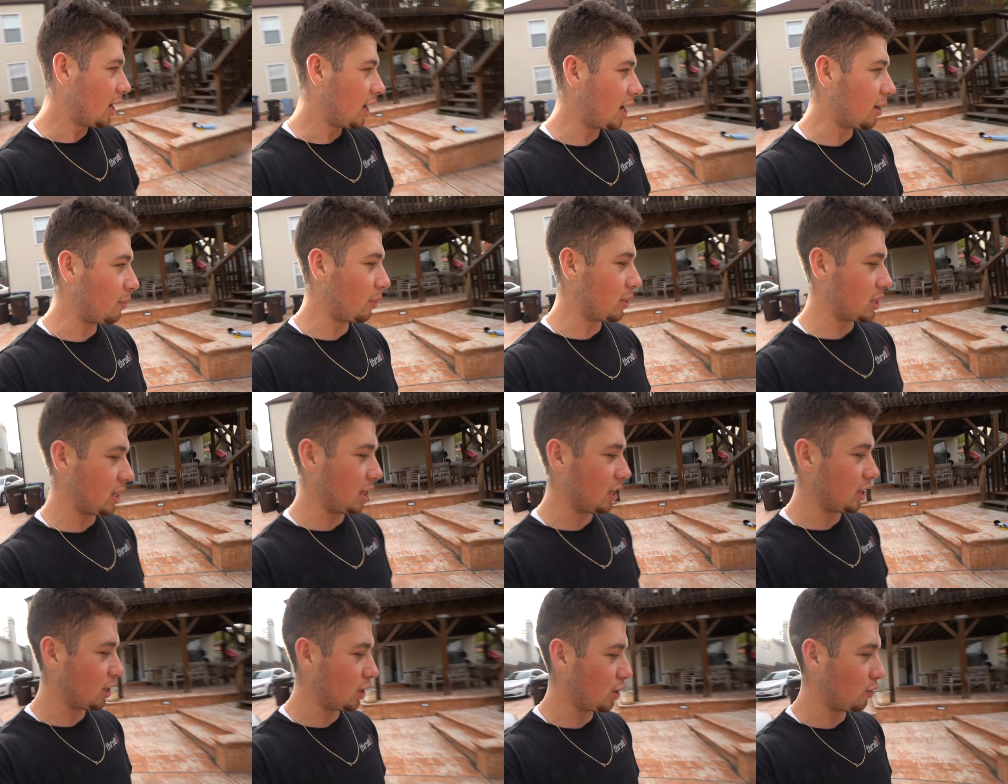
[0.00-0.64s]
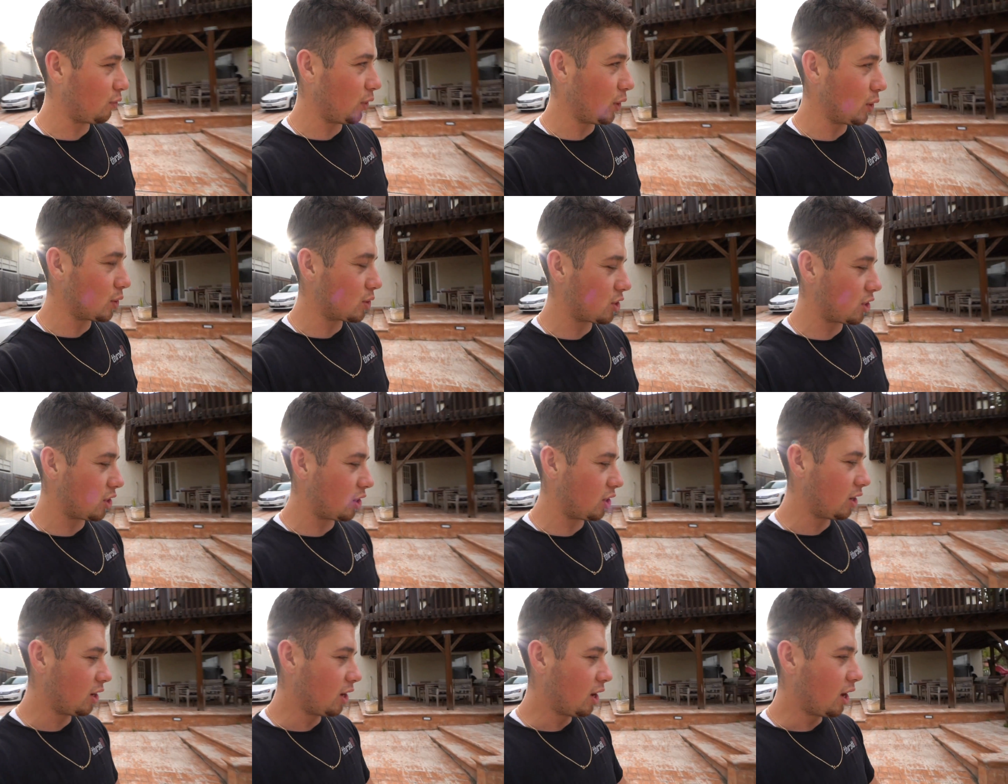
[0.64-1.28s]
And once I get the
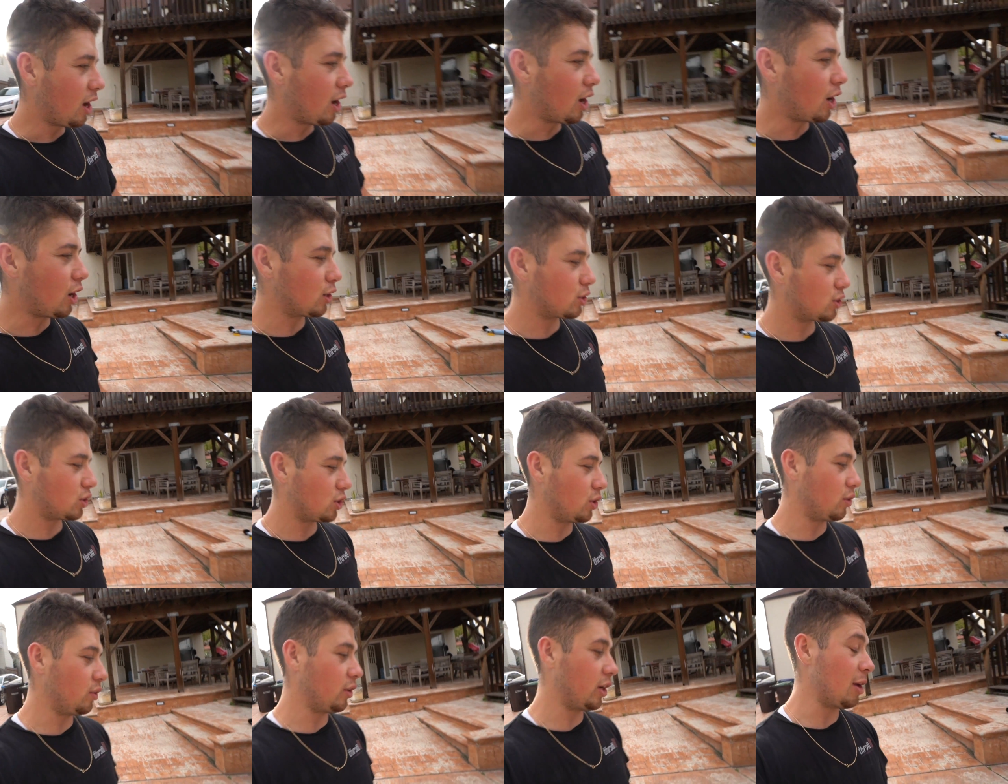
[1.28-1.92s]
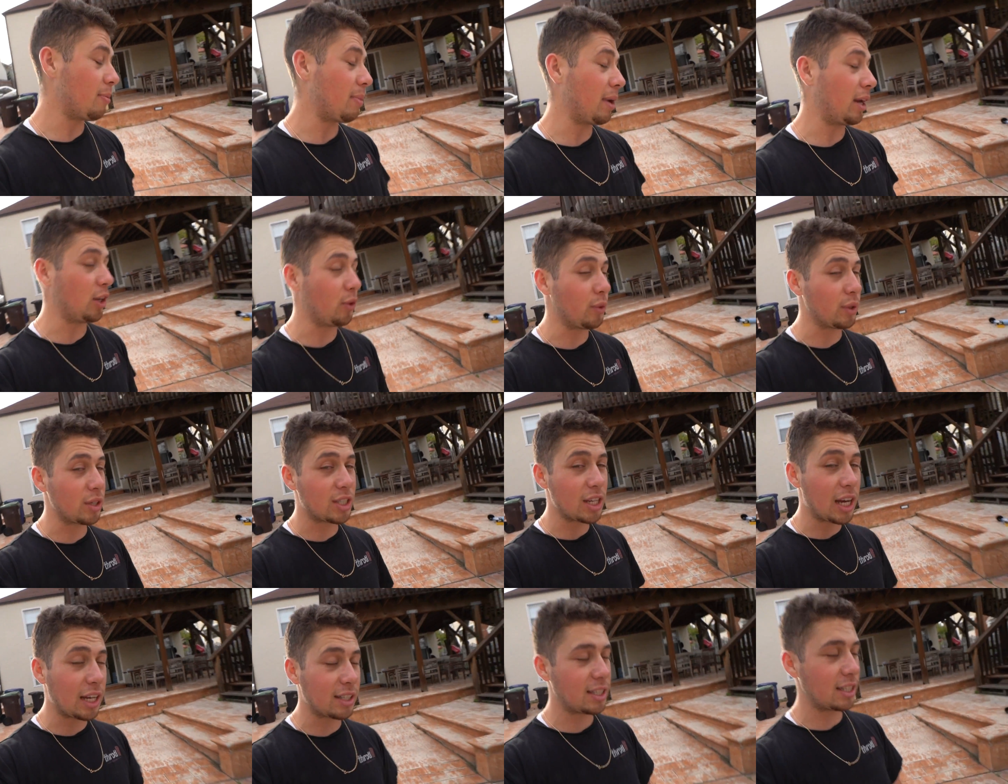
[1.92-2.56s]
diffuser, also get my new
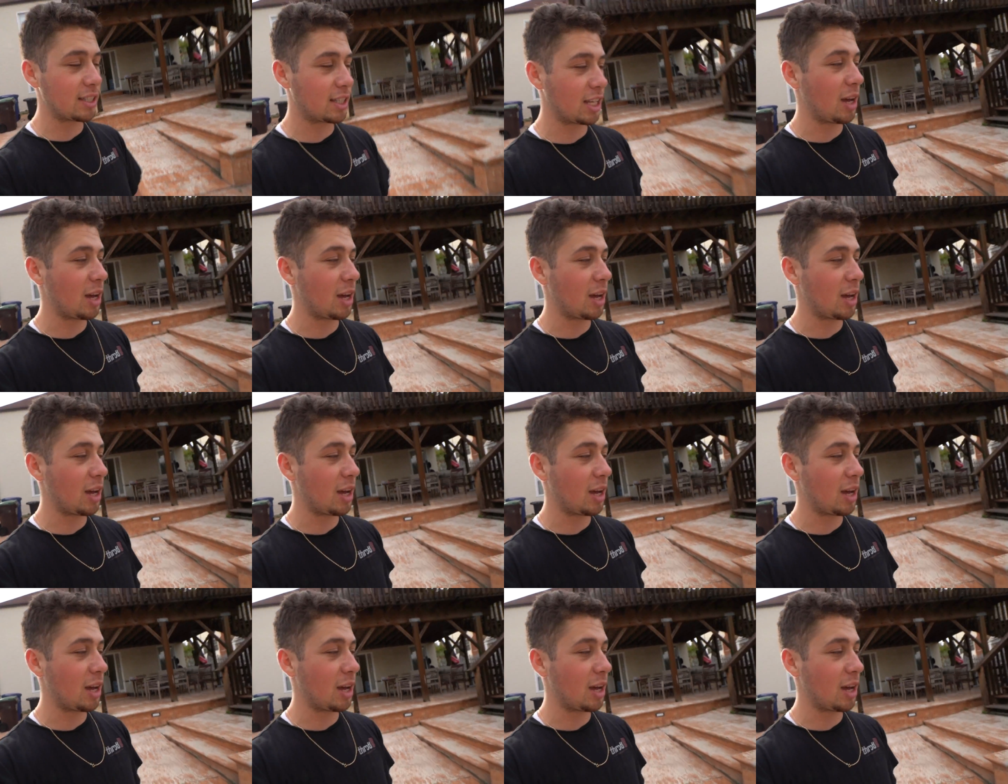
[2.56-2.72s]
exhaust that's